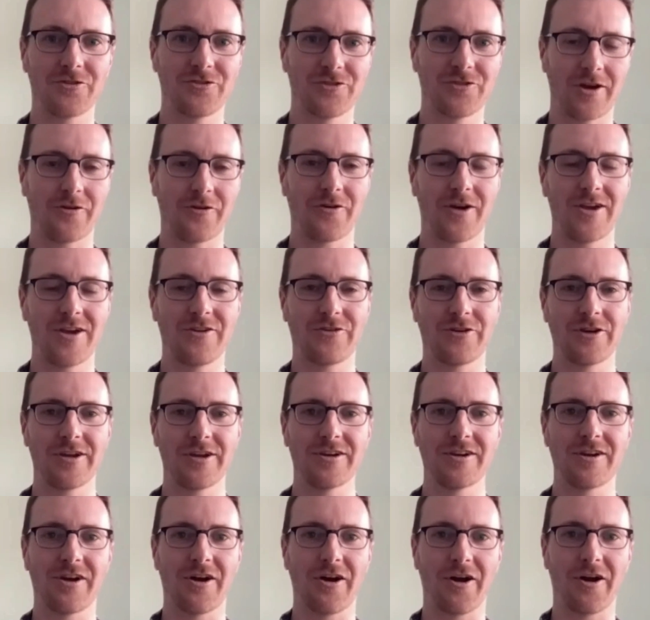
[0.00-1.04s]

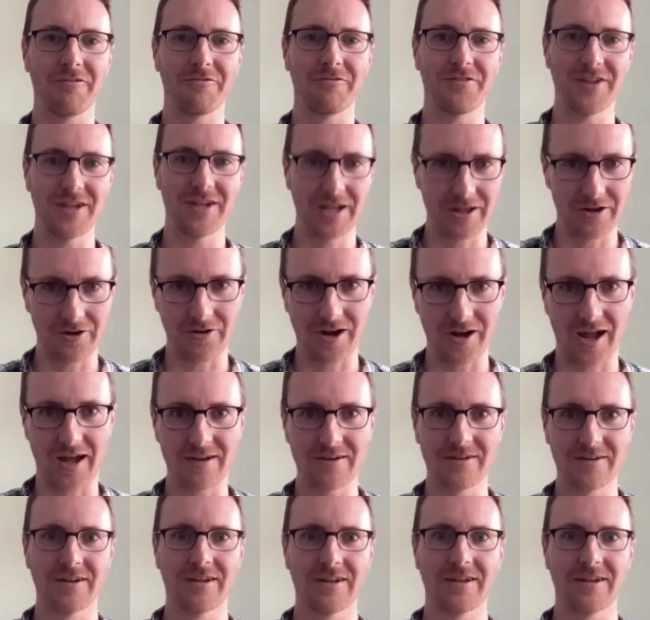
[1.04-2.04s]
generation of the internet.